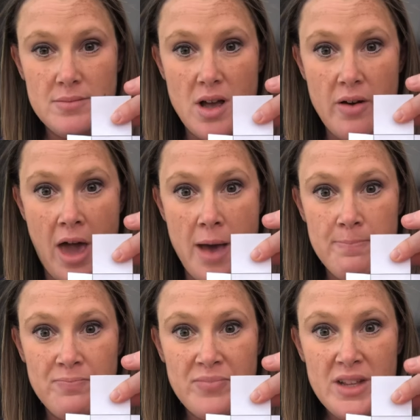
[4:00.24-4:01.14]
okay?
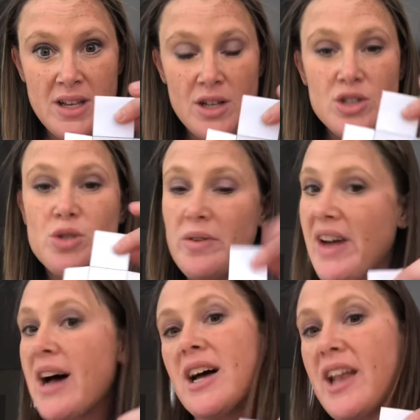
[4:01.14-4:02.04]
So we've
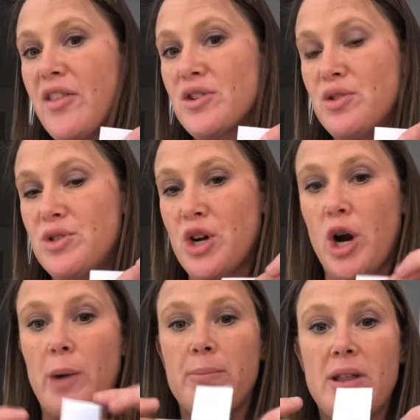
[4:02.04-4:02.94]
got another new
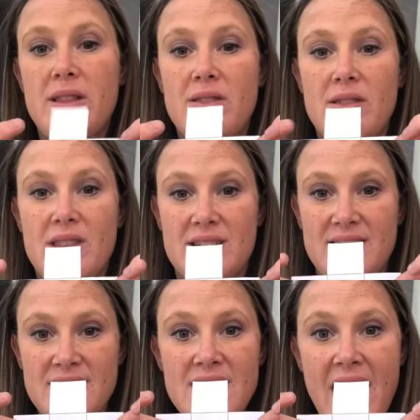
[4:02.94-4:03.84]
term. This
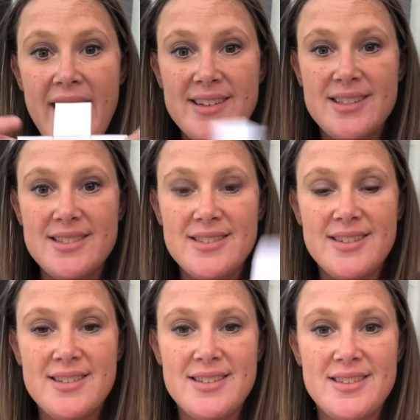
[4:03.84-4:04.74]
is a net.
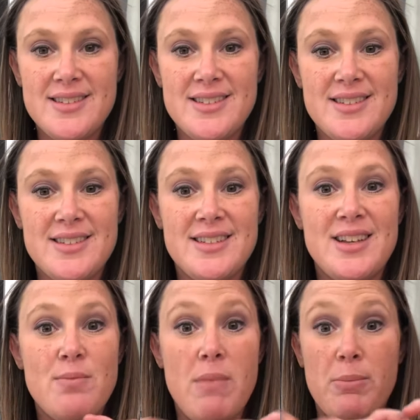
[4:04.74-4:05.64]

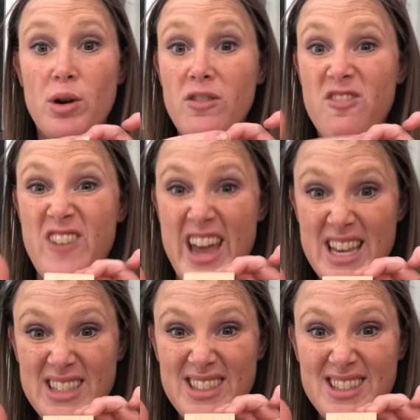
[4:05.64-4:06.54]
Remember,
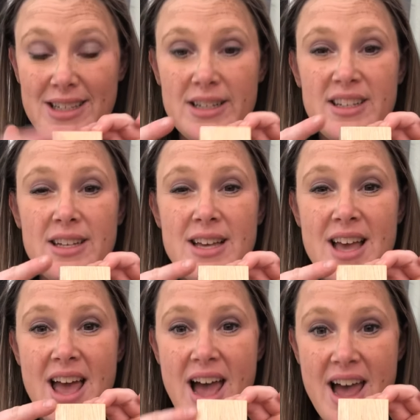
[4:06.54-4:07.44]
face,
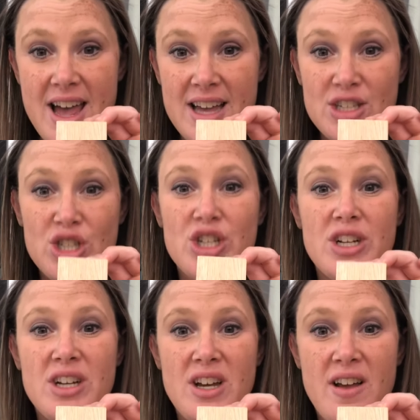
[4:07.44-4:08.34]
edge,
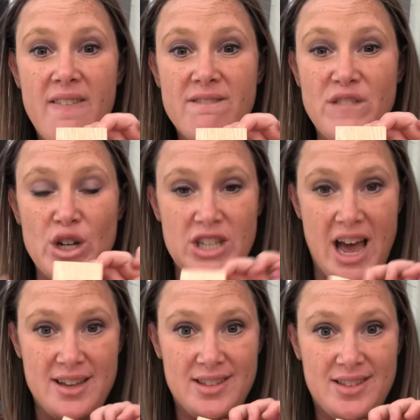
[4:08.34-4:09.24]

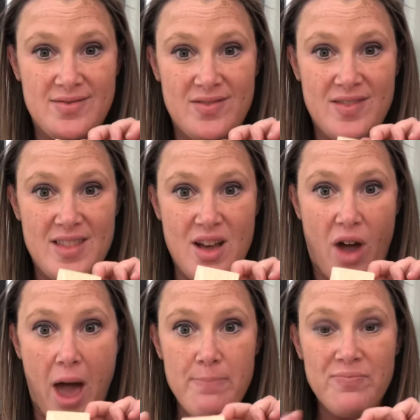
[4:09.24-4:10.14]
vertex, okay?